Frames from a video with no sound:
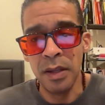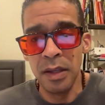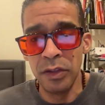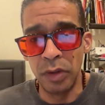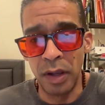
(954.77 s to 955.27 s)

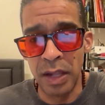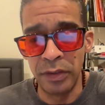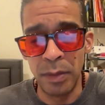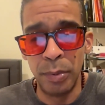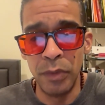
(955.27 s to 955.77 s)
So again, it's
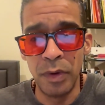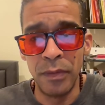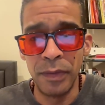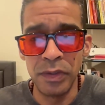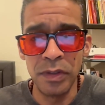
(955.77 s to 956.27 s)
going to improve your
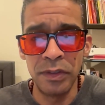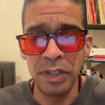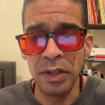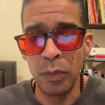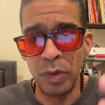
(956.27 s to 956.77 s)

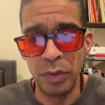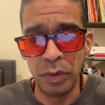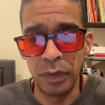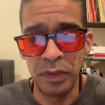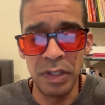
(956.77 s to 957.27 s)
efficiency, reduce
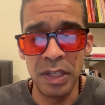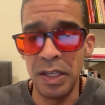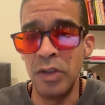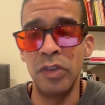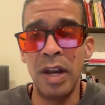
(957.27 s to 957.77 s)
fatigue,
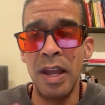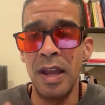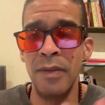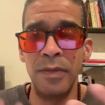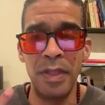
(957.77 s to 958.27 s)
and you're just going to
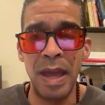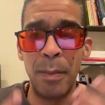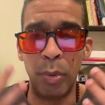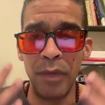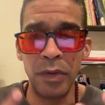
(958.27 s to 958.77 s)
have that
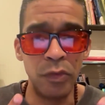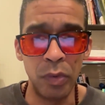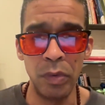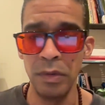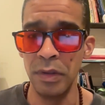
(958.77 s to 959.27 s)
breath
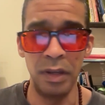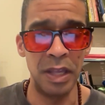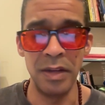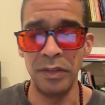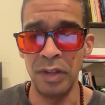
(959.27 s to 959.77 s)
control.
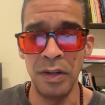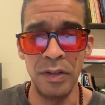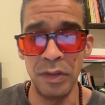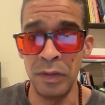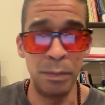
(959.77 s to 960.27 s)
Again, it's going
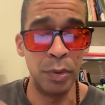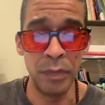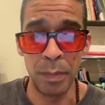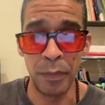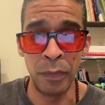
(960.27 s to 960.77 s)
to improve
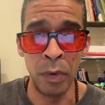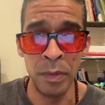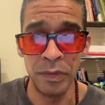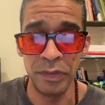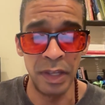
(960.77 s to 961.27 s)
your
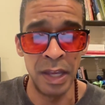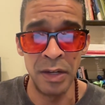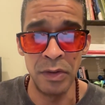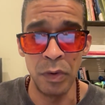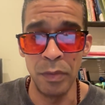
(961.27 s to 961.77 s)
performance, and
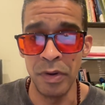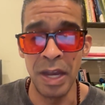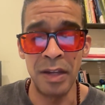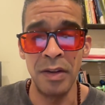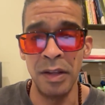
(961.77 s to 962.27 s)
you're
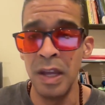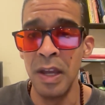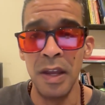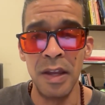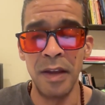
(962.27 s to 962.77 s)
not going to
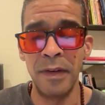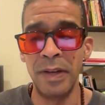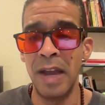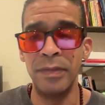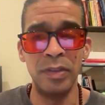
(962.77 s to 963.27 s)

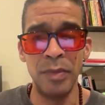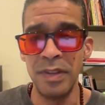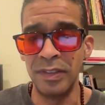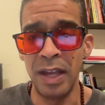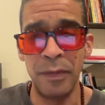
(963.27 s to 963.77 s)
have some of these side